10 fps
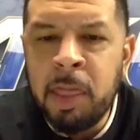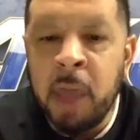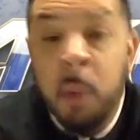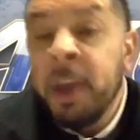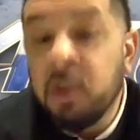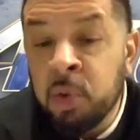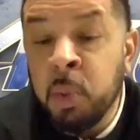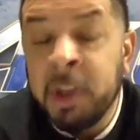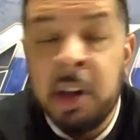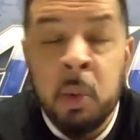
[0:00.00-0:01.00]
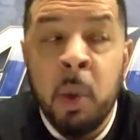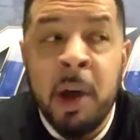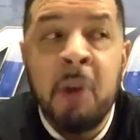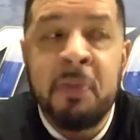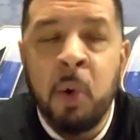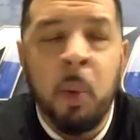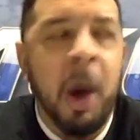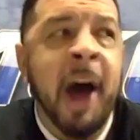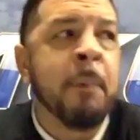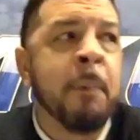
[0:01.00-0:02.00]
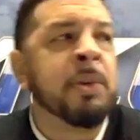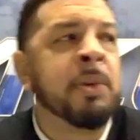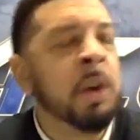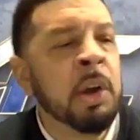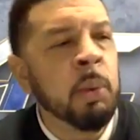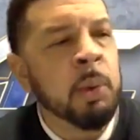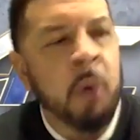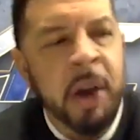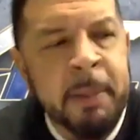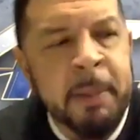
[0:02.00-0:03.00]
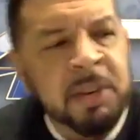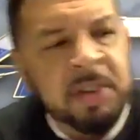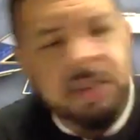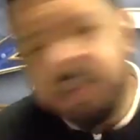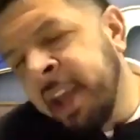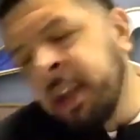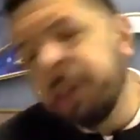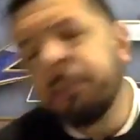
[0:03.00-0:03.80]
And we did it well for a while, but we weren't able to sustain